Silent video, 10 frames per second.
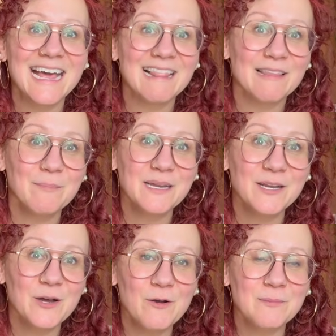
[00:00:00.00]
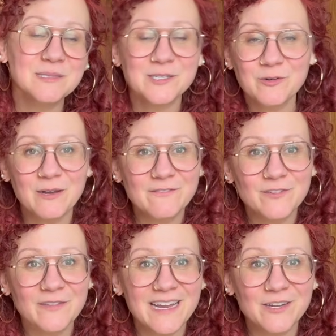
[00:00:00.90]
let me know. I'm so
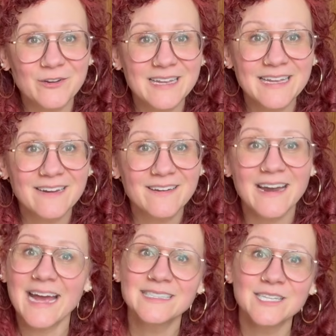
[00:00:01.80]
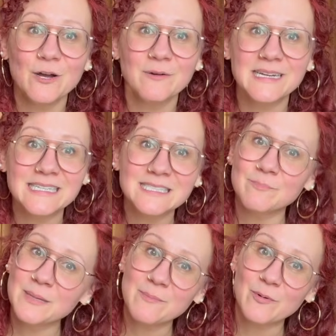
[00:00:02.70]
grateful that you're here. As always,
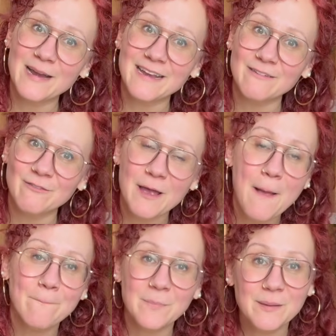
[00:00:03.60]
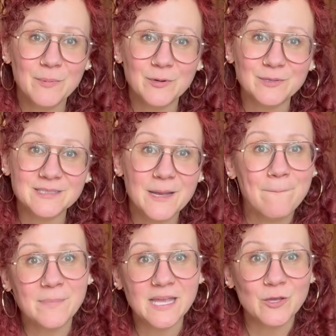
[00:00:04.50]
be brave, be bold,
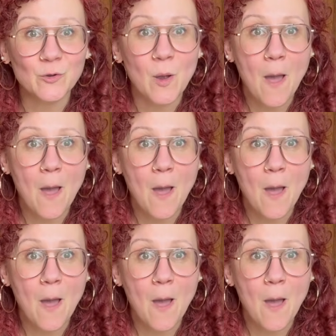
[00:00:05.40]
be you.